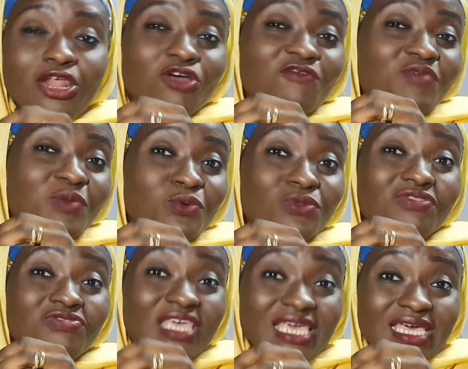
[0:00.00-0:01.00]
lot of people
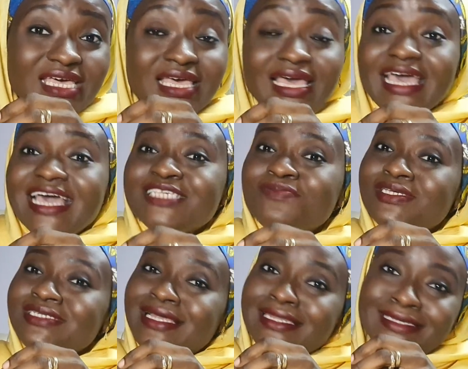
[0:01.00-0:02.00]
think,
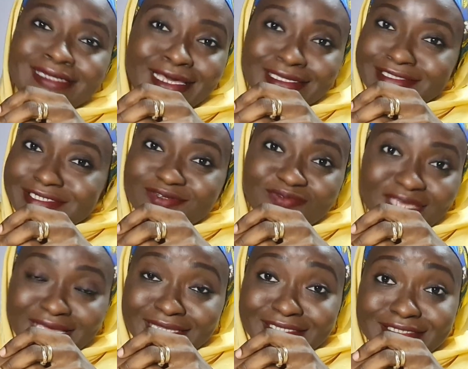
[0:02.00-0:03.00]
especially
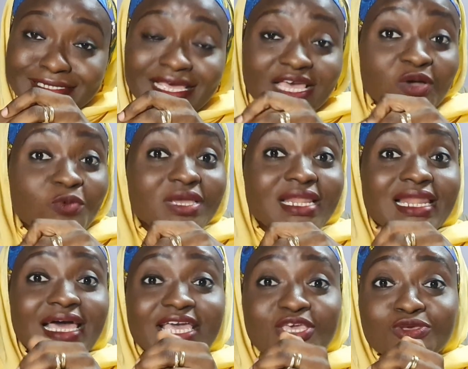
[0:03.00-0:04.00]
Nigerians, we
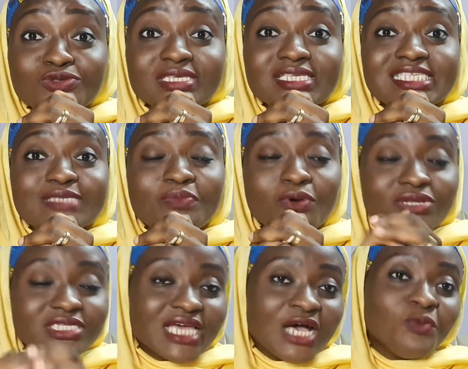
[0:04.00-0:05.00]
like using
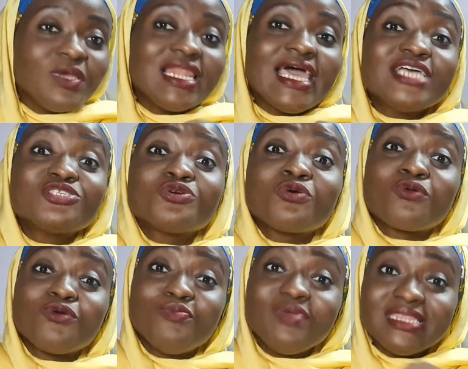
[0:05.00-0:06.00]
sponge and we like
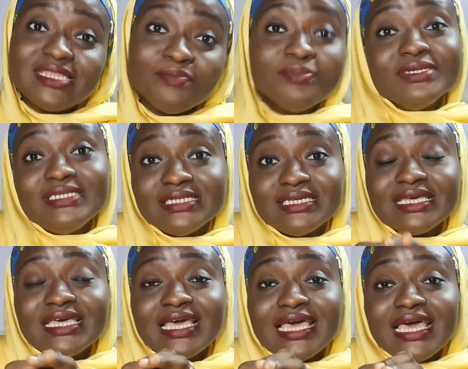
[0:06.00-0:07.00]
scrubbing the body.
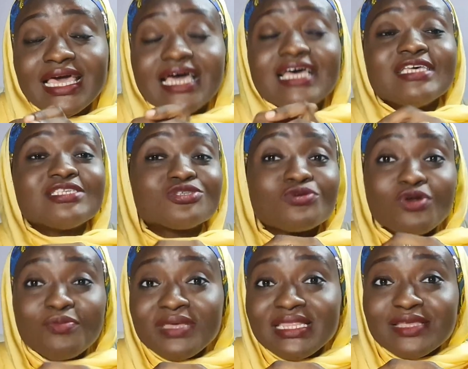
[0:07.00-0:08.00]

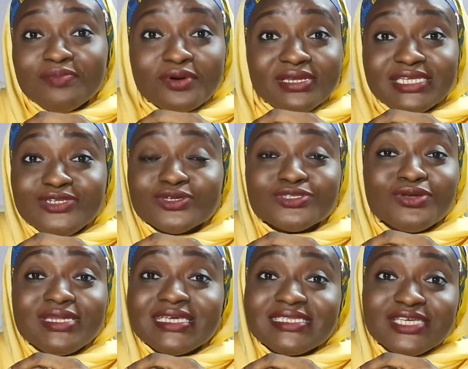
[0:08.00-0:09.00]
Scrubbing the body it's
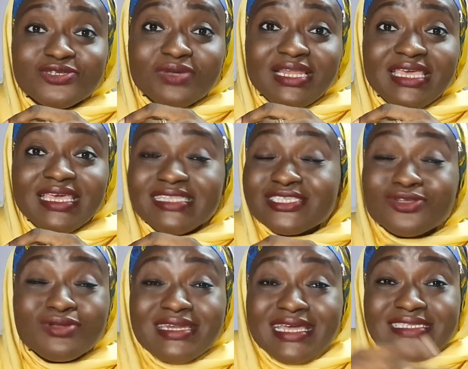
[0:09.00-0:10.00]

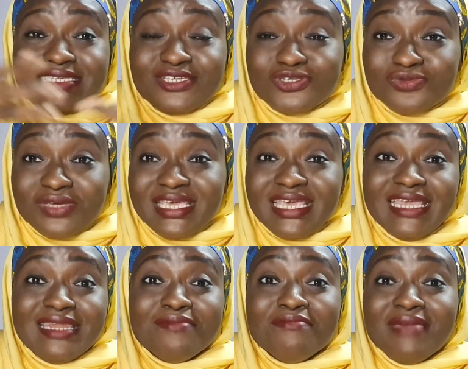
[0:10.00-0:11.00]
not necessary
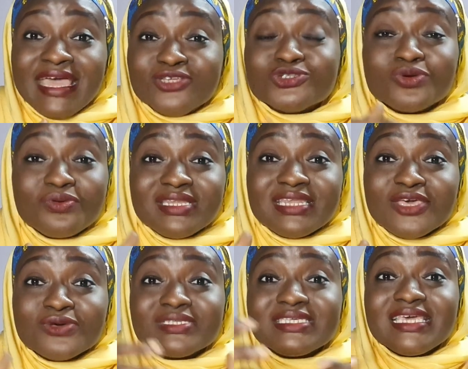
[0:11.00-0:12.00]
in ensuring that
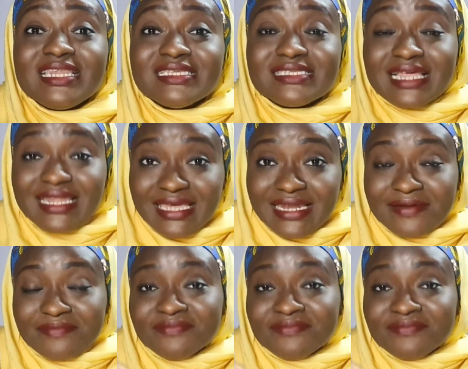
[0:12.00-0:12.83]
your skin is clean.